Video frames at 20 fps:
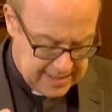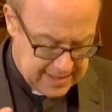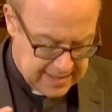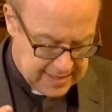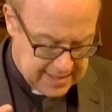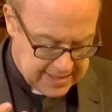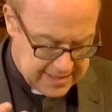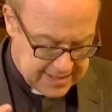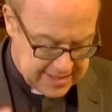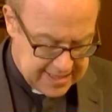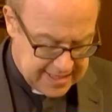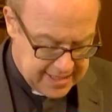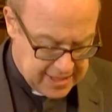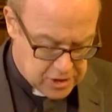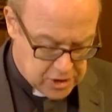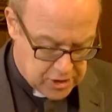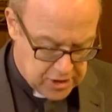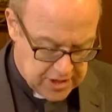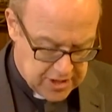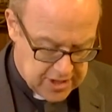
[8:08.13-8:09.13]
a
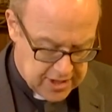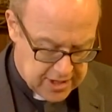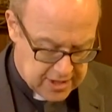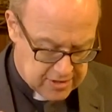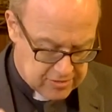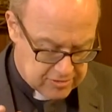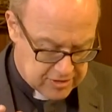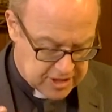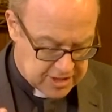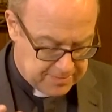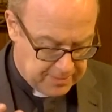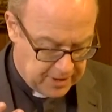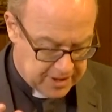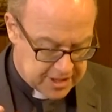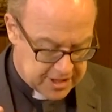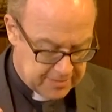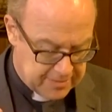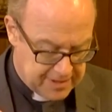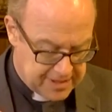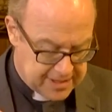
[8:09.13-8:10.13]
sacred
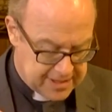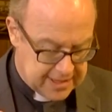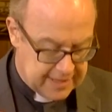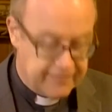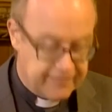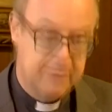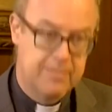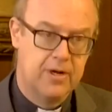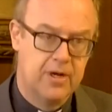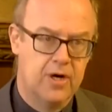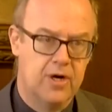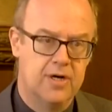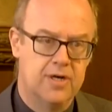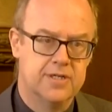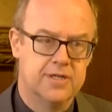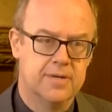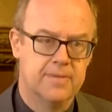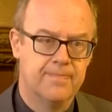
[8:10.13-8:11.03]
responsibility from God.